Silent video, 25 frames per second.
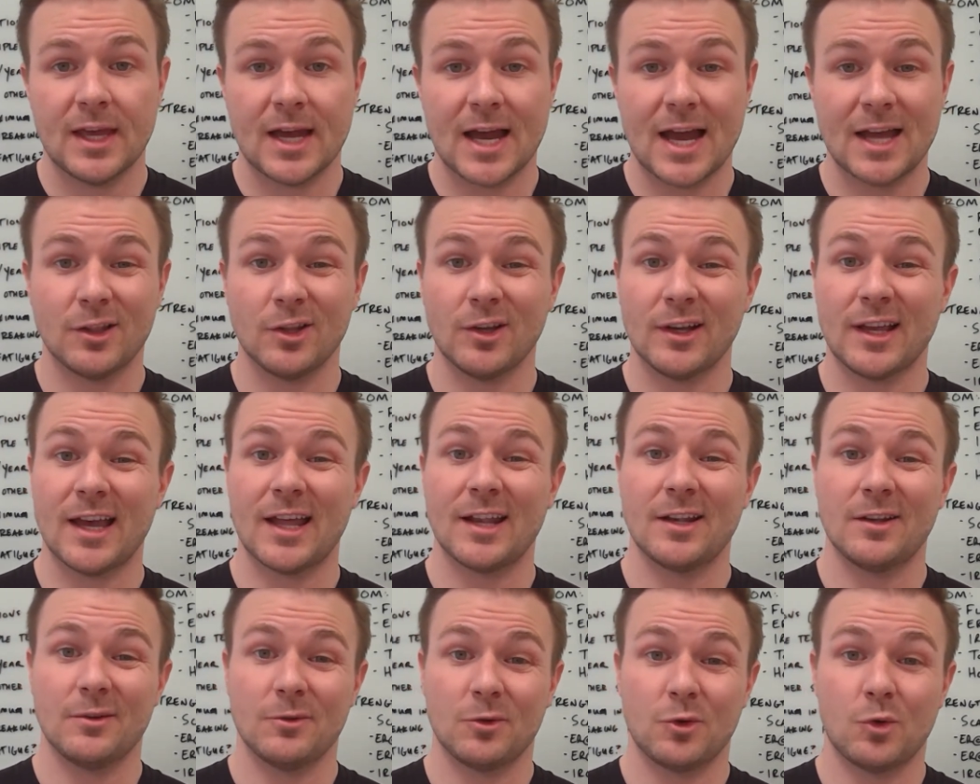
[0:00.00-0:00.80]
I look
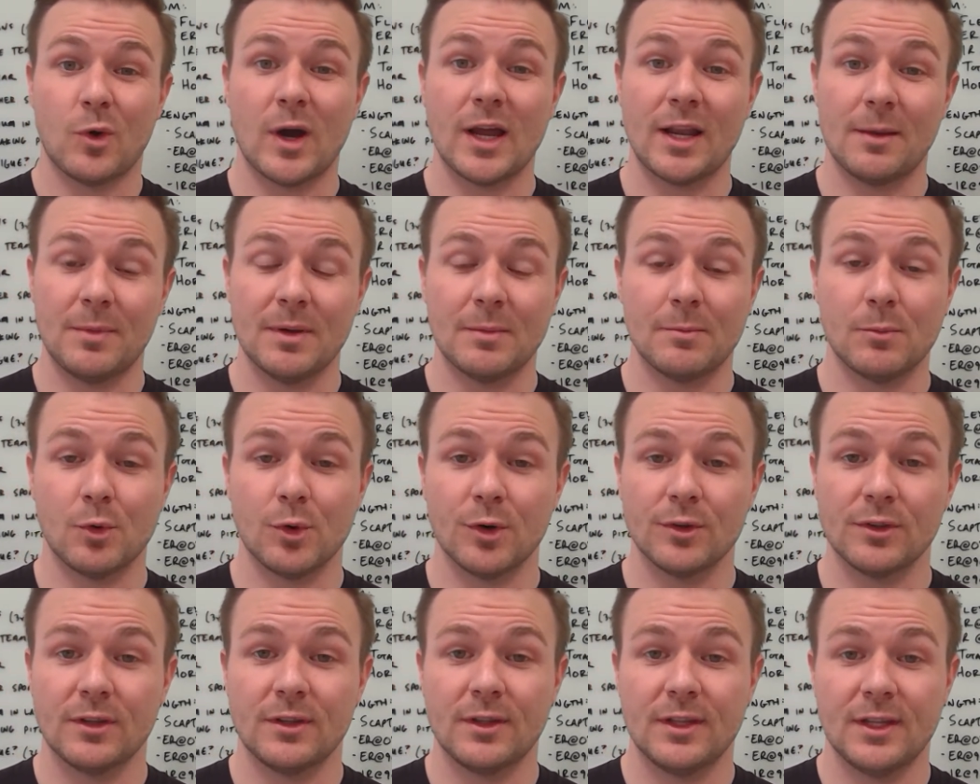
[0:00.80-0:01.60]
at quite a bit
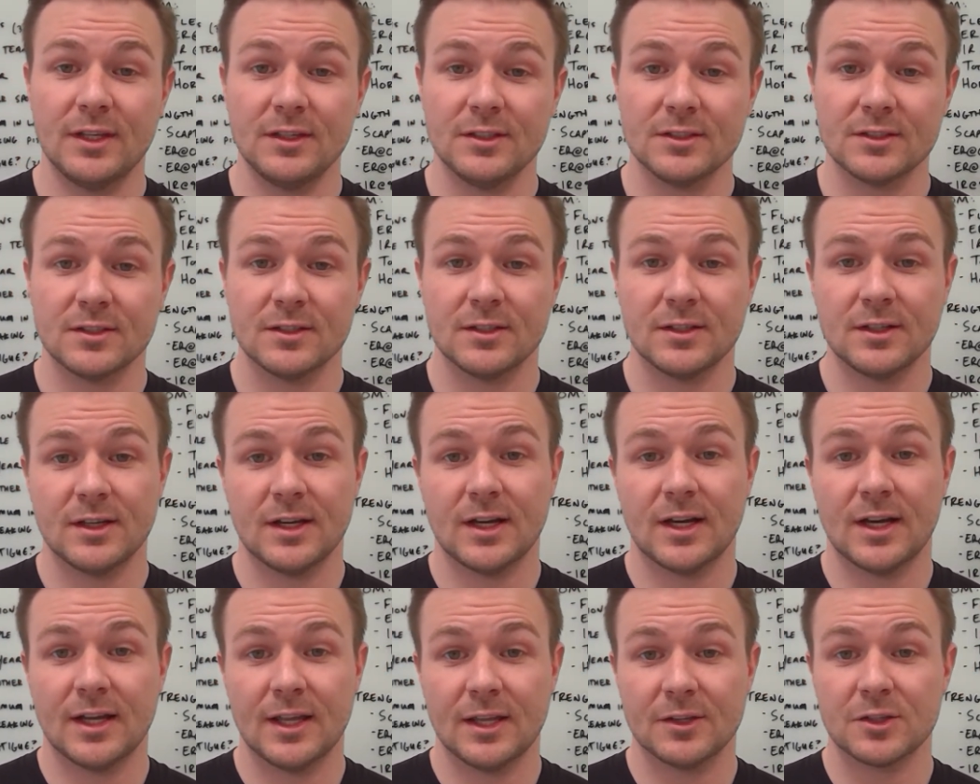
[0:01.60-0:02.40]
more than this,
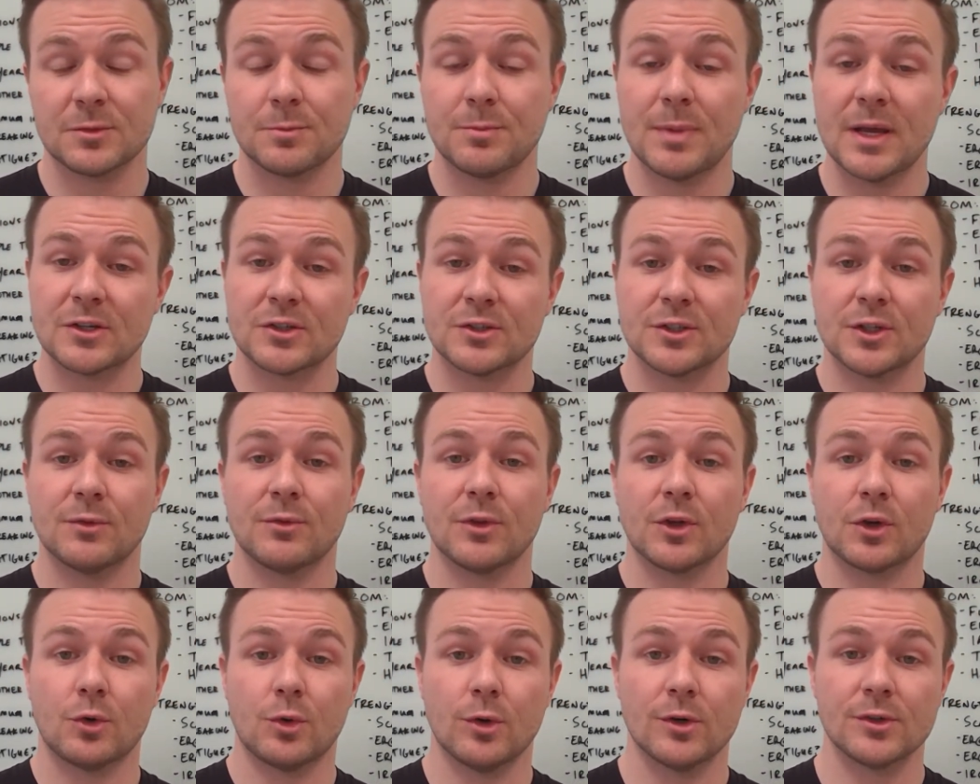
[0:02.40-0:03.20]
especially over
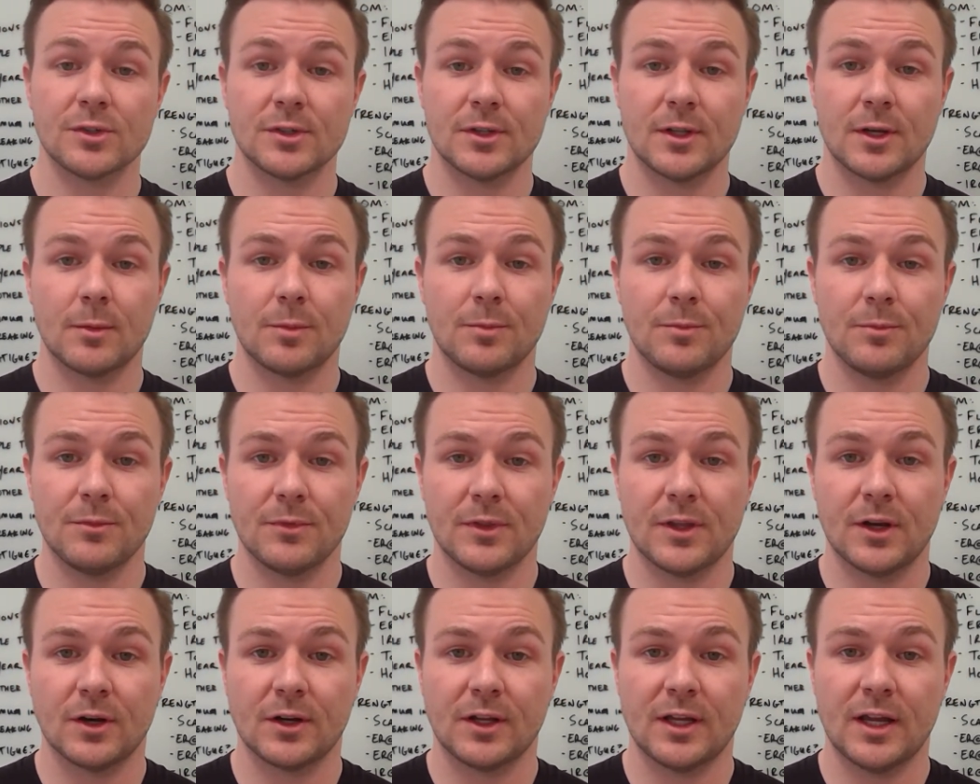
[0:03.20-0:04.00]
the course of
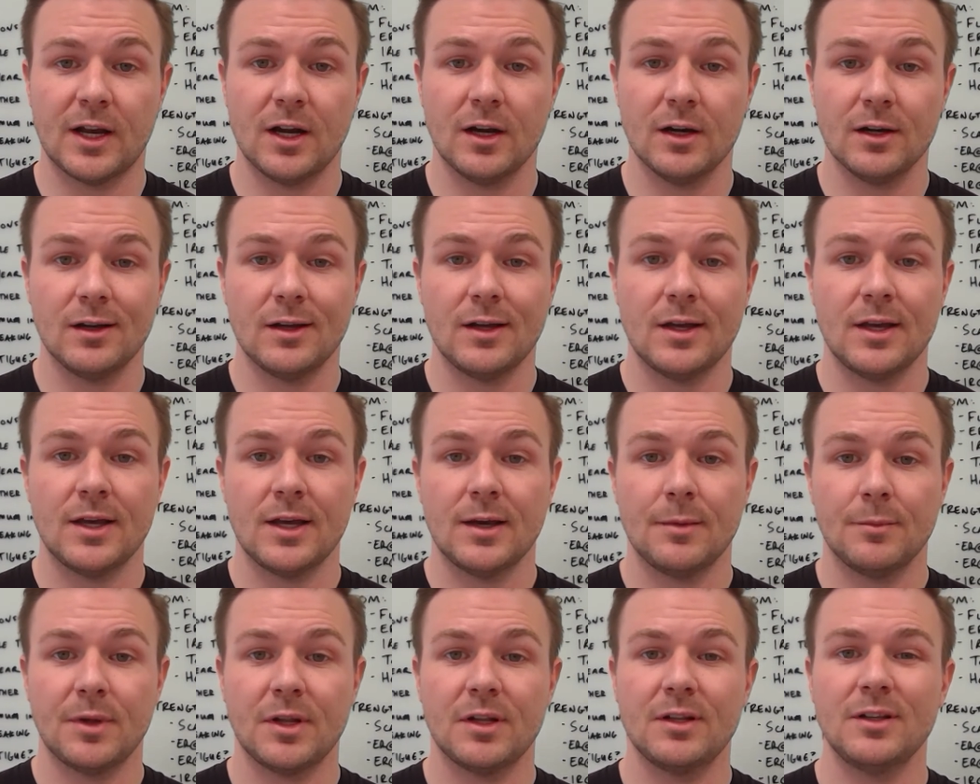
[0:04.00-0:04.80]
their care.
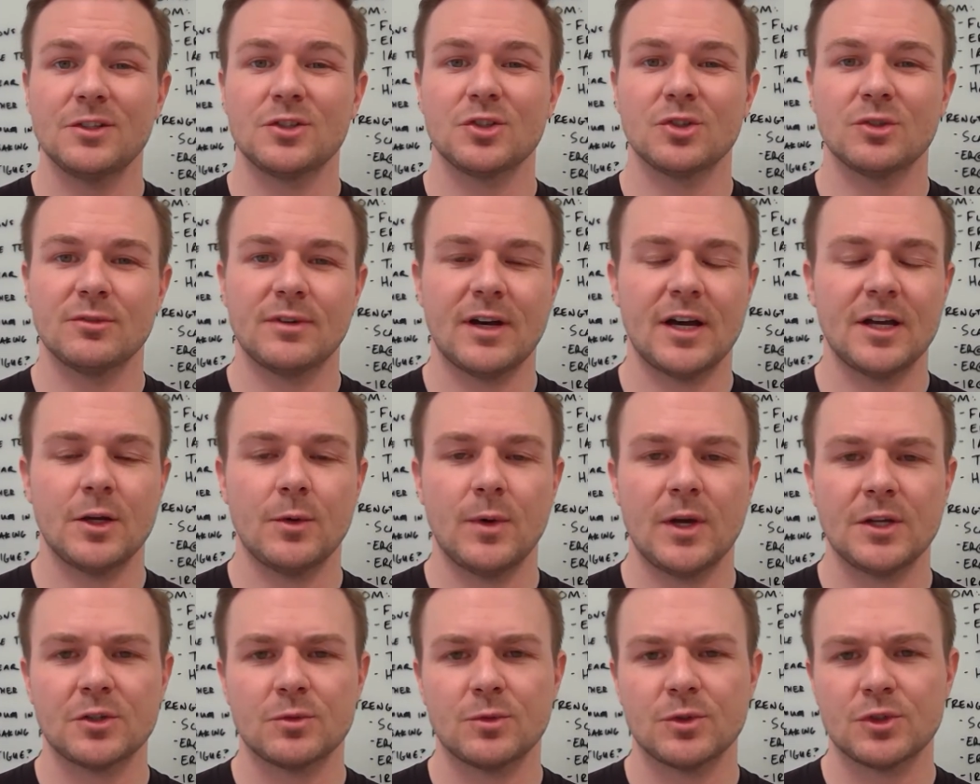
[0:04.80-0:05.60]
But initial
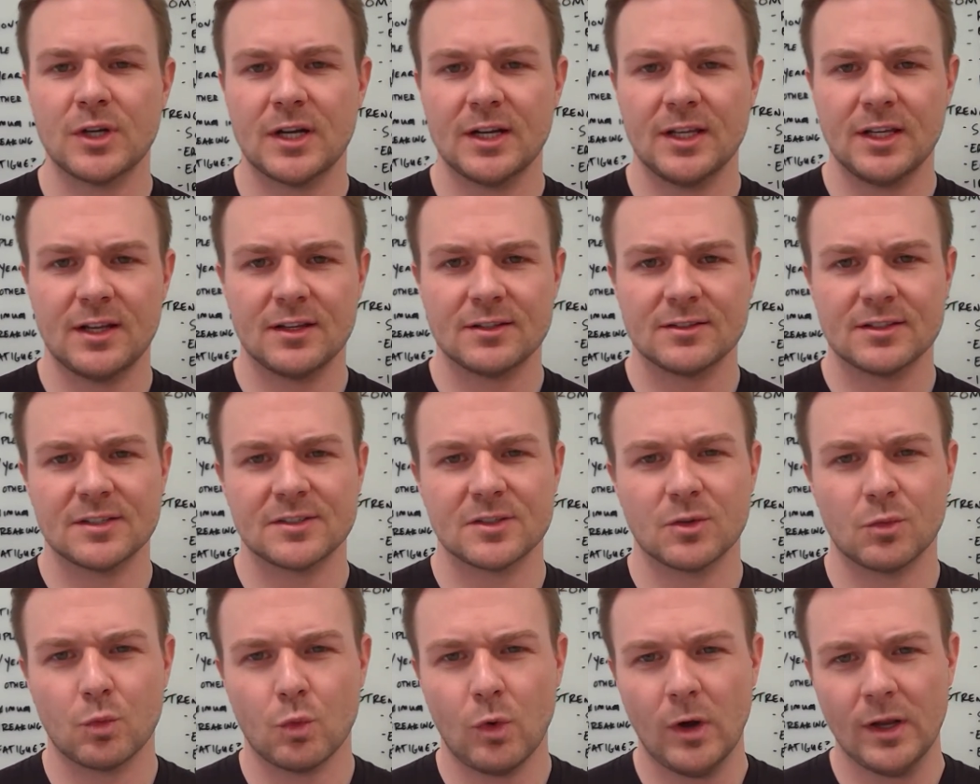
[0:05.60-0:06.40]
evaluation, we're trying to get a sense
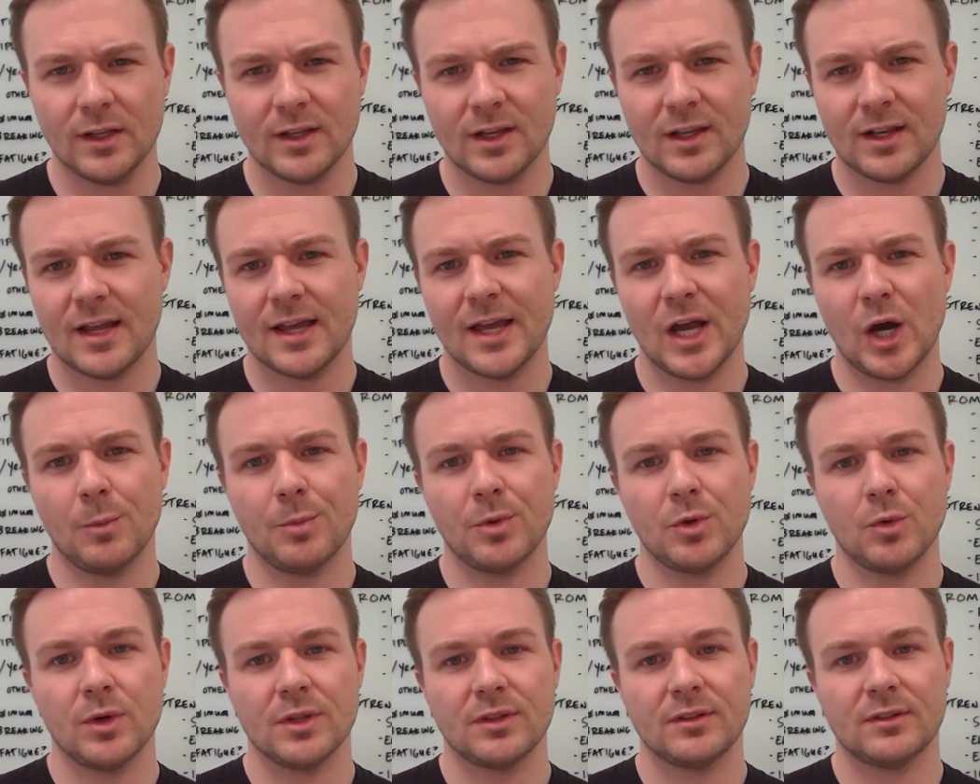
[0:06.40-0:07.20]
of what can I help
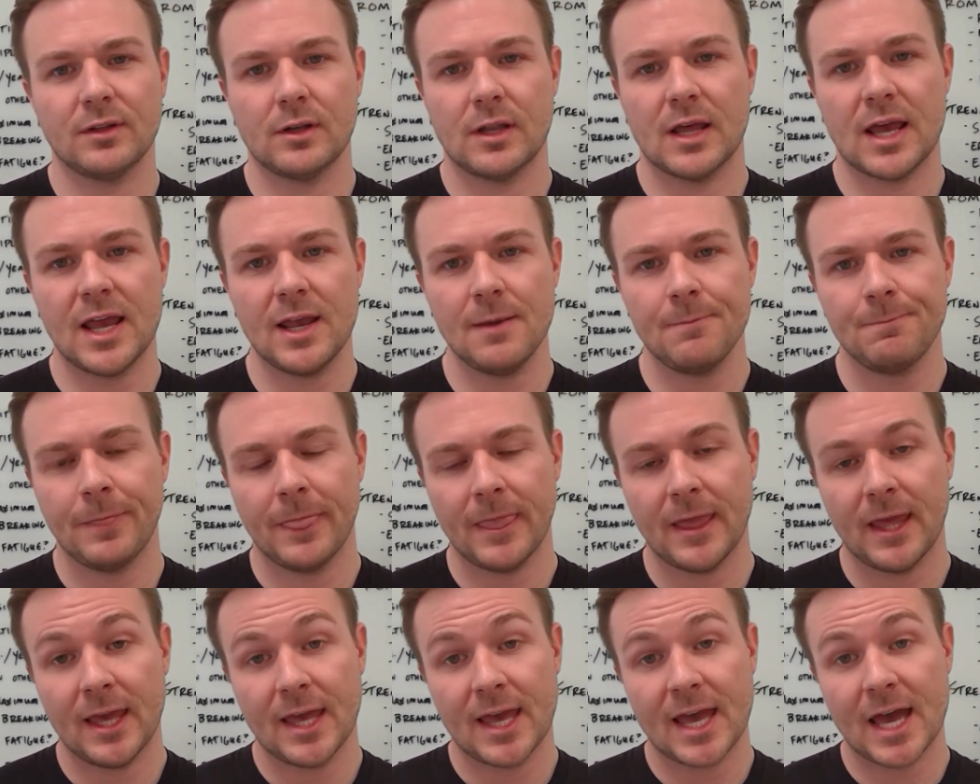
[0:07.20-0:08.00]
you with today?
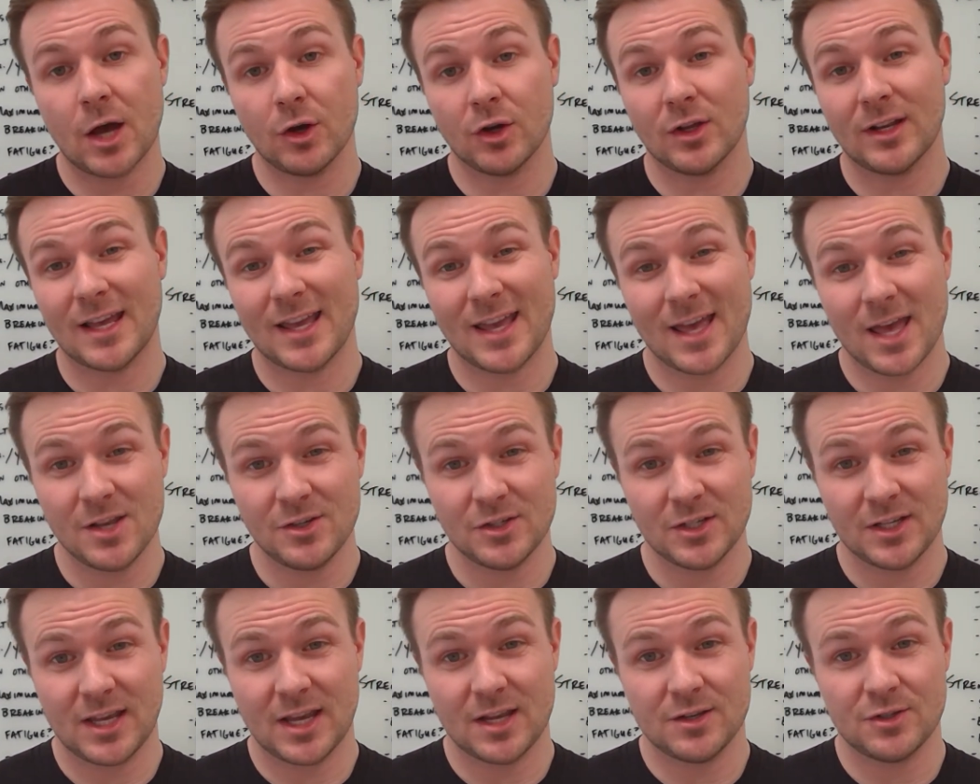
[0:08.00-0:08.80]
How can I
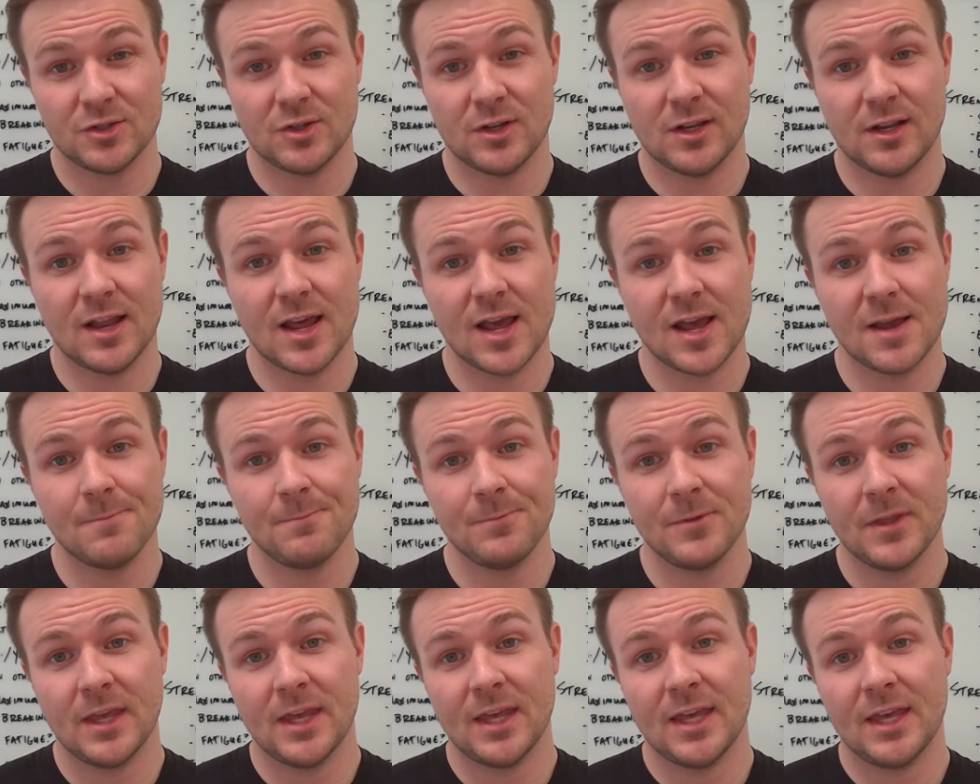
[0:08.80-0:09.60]
educate you today?